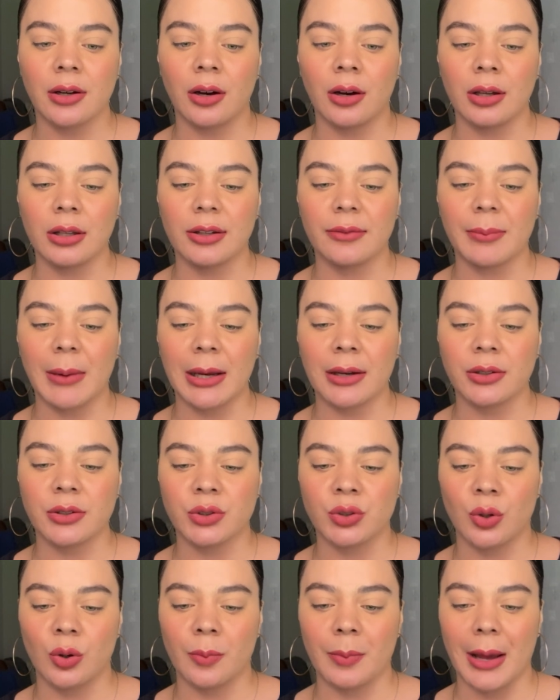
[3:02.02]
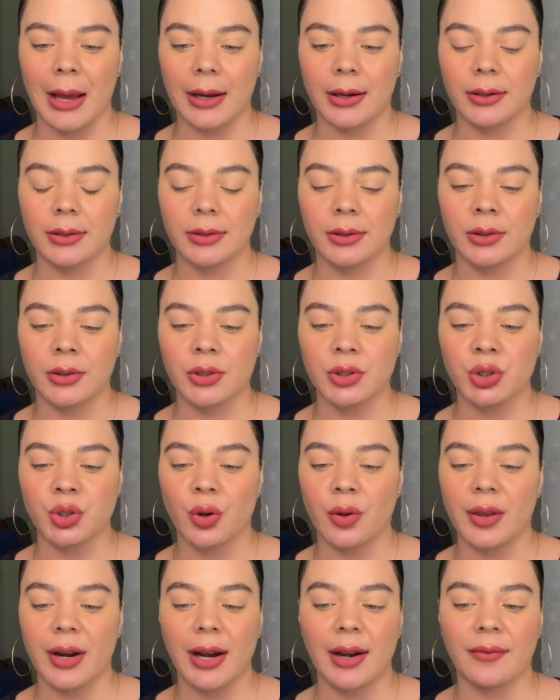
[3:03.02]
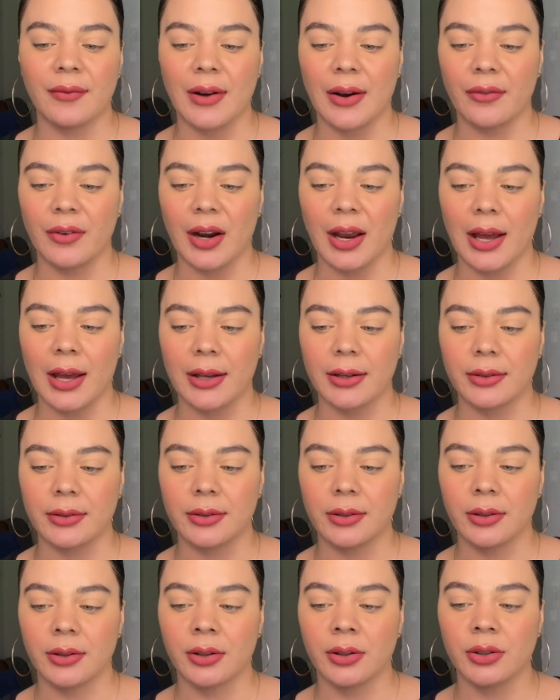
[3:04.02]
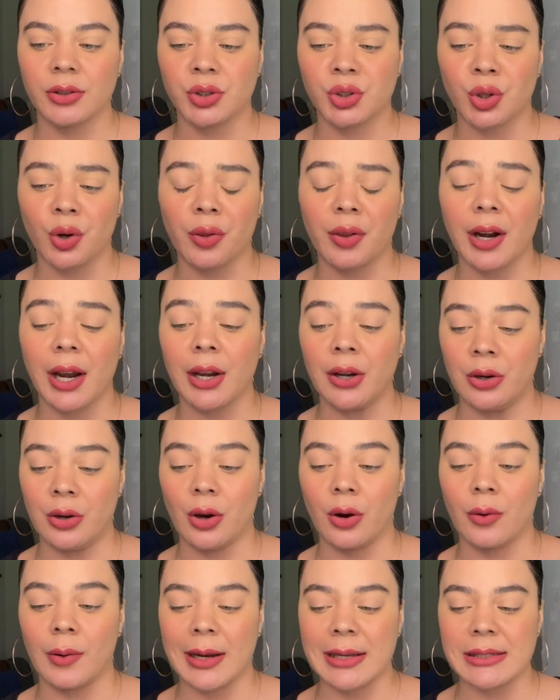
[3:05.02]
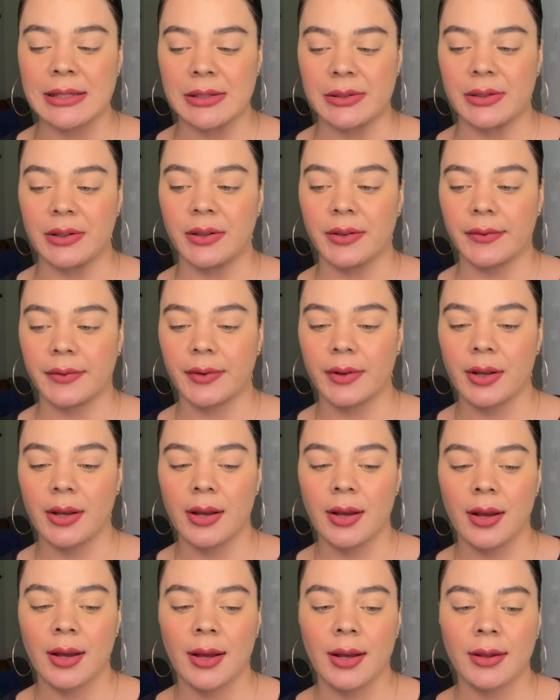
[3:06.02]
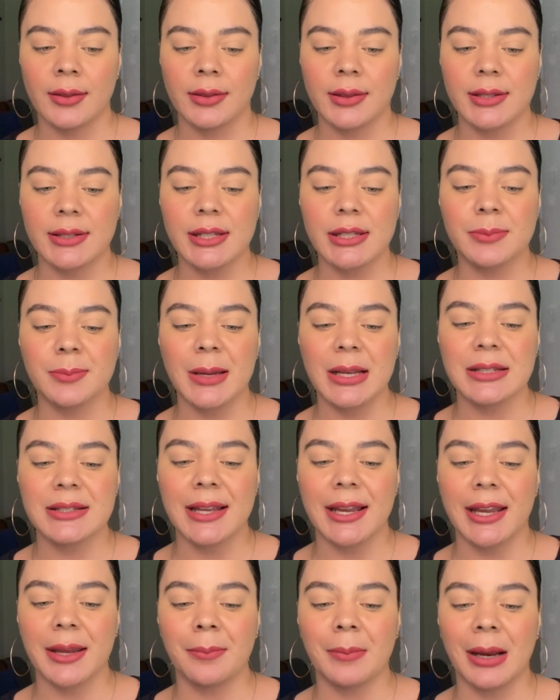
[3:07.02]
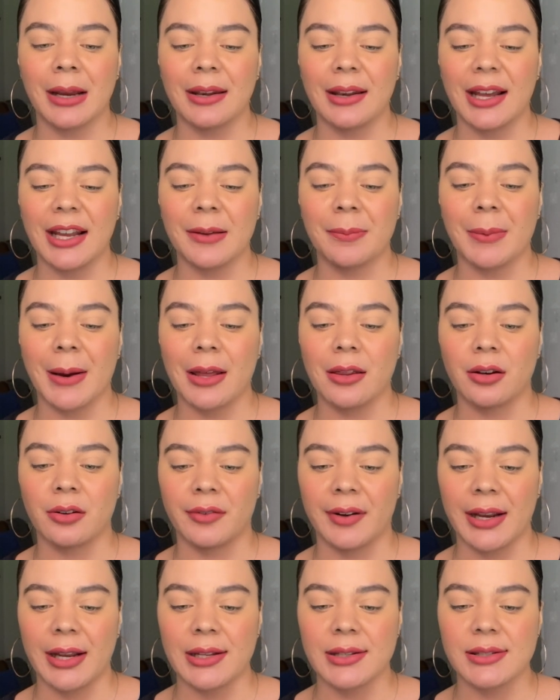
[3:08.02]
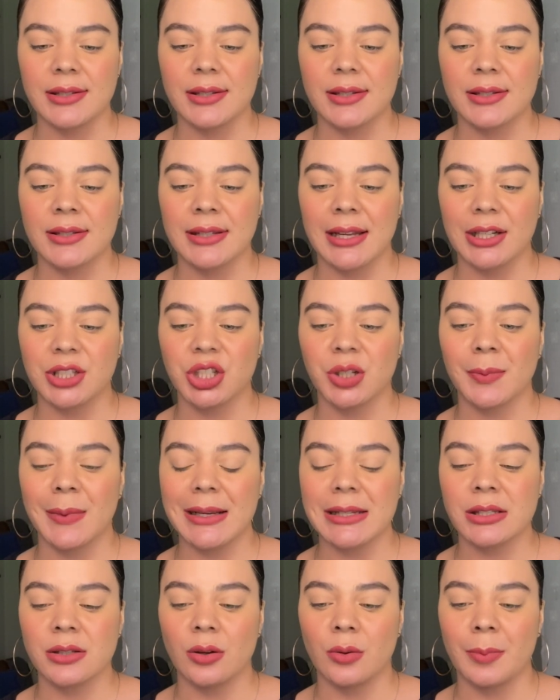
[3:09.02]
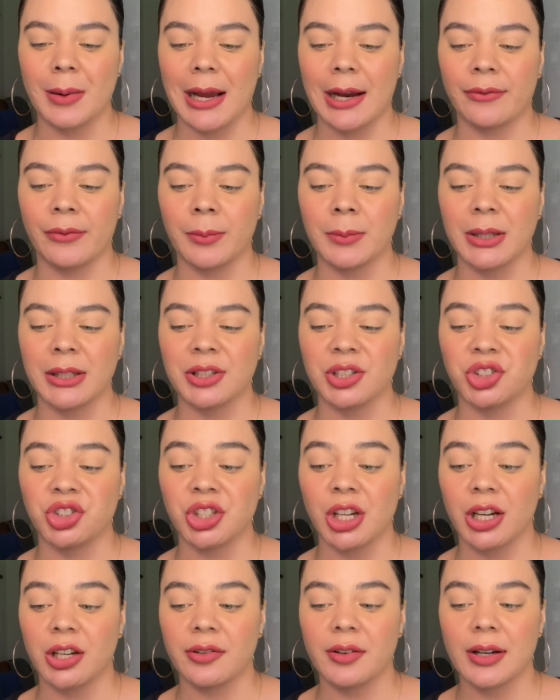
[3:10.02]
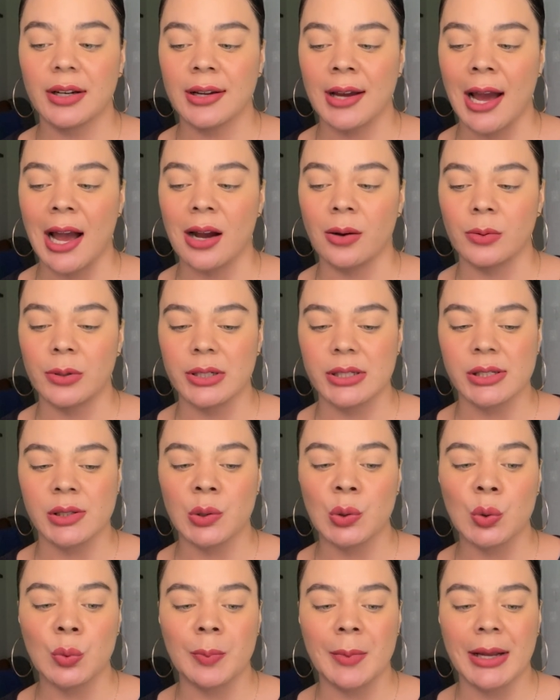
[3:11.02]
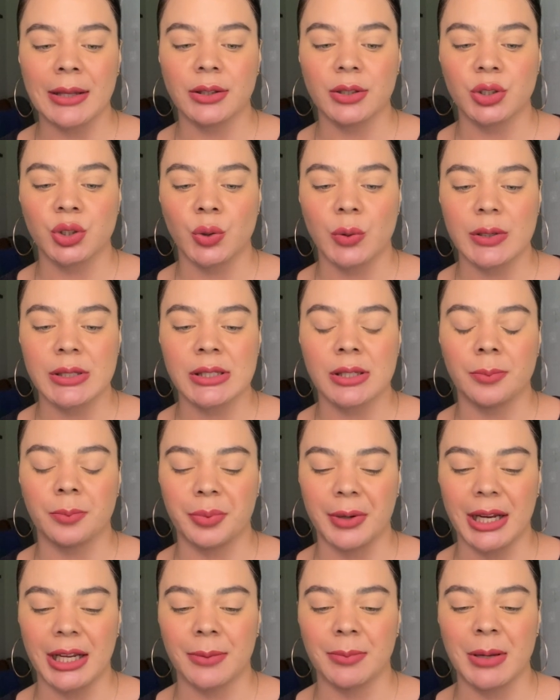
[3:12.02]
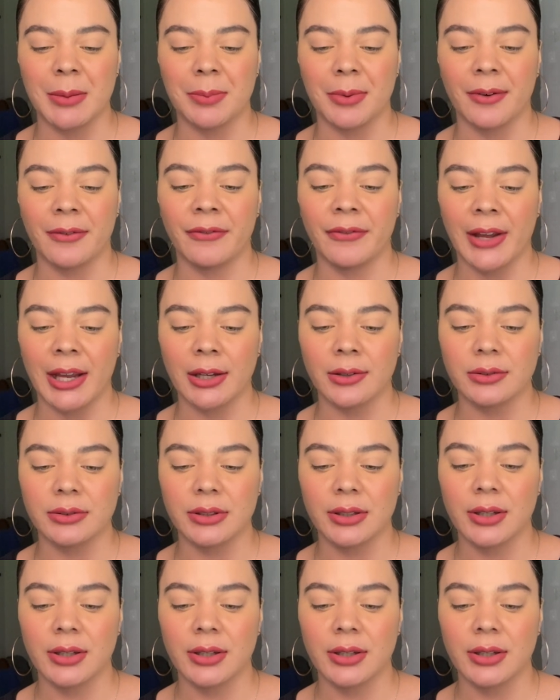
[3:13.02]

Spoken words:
all of my control back, control that I've never had, control that I know I deserve. This is me taking my life by the reins, snatching my soul back from the degenerate cowards who made the choice to break me but failed.